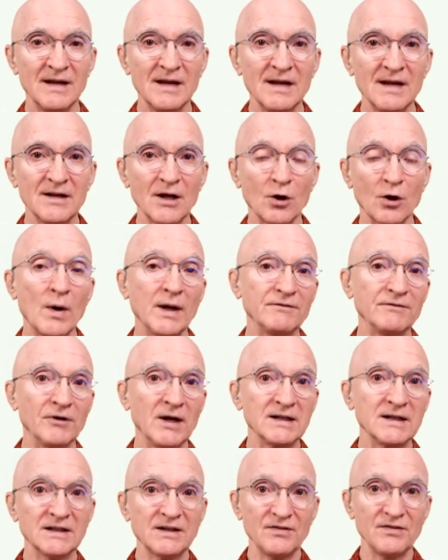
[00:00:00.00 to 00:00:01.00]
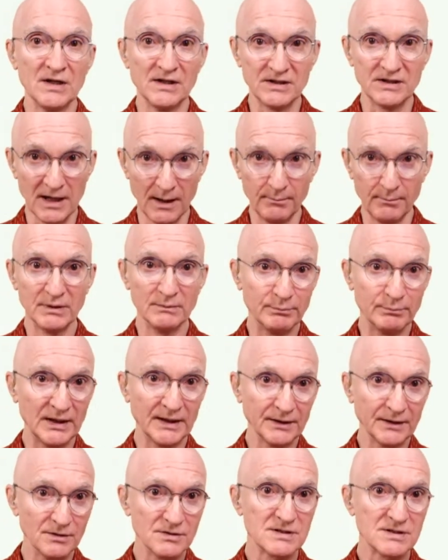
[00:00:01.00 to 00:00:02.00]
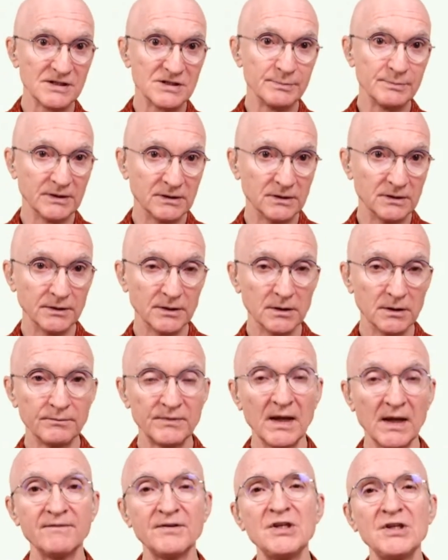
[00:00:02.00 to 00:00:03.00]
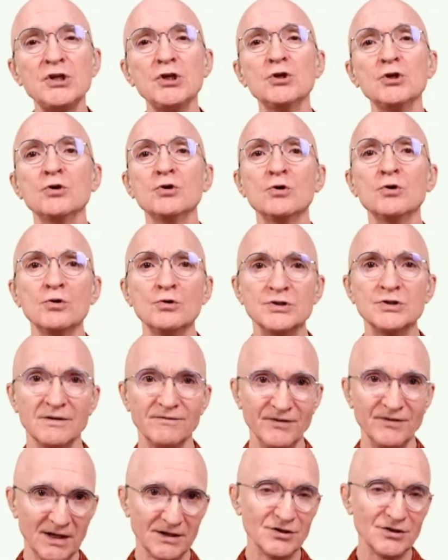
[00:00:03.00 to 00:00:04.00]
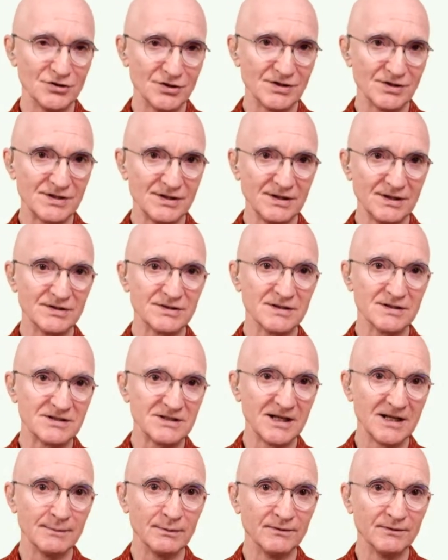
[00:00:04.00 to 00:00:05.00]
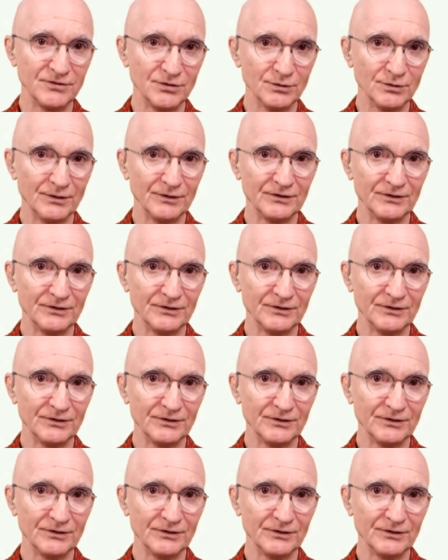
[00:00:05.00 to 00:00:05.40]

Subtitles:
Now, quite frankly, the incumbent players, let's be clear, they have huge advantages in sustainable fuels.